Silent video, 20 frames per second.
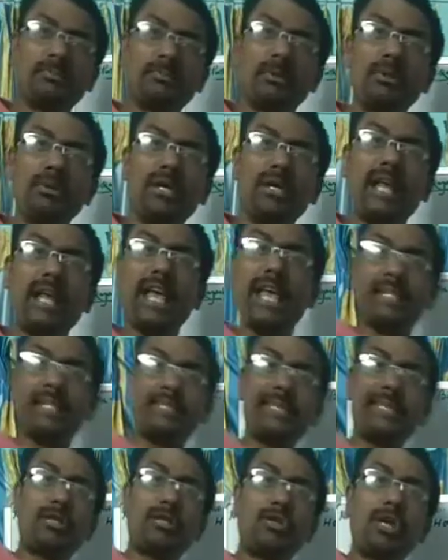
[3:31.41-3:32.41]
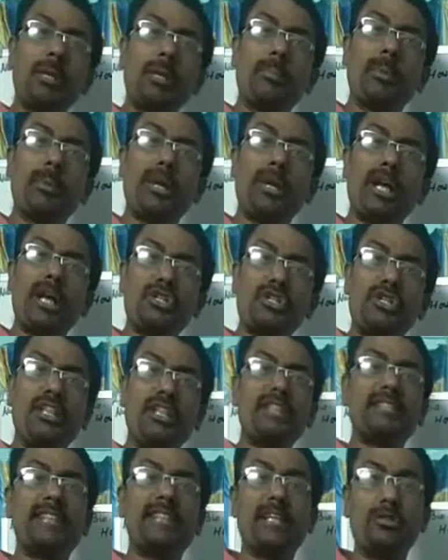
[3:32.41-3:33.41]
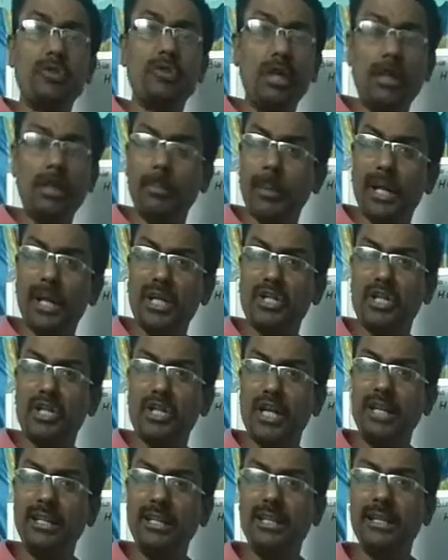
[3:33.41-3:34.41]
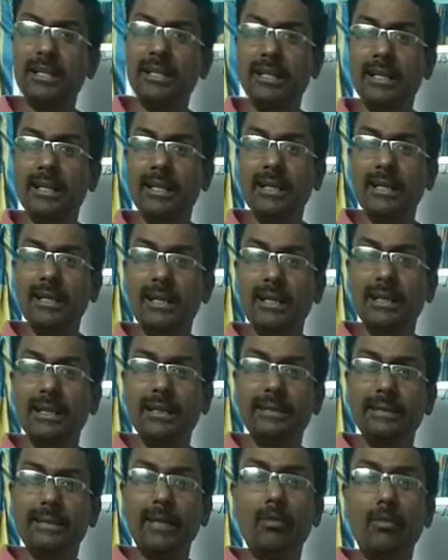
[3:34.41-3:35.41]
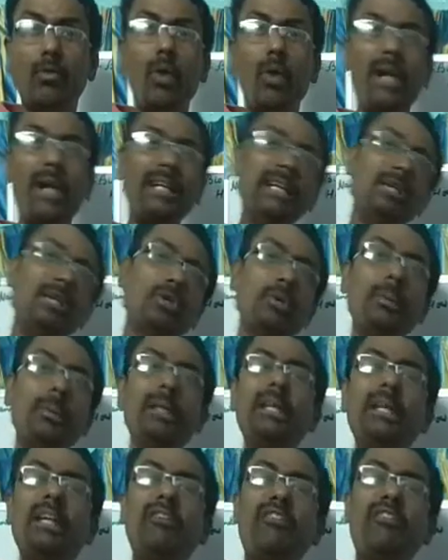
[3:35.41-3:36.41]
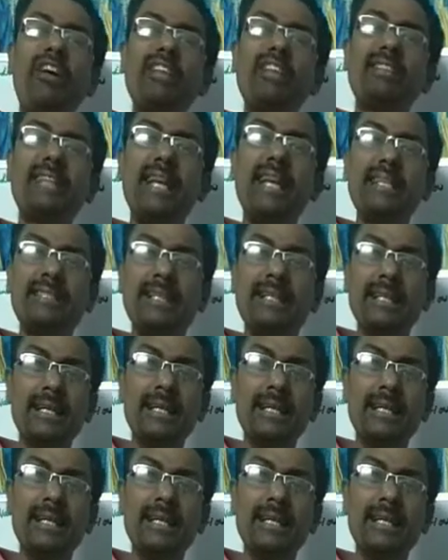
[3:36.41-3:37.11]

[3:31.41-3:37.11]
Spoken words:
between asexual reproduction and sexual reproduction, then what need to be the differences?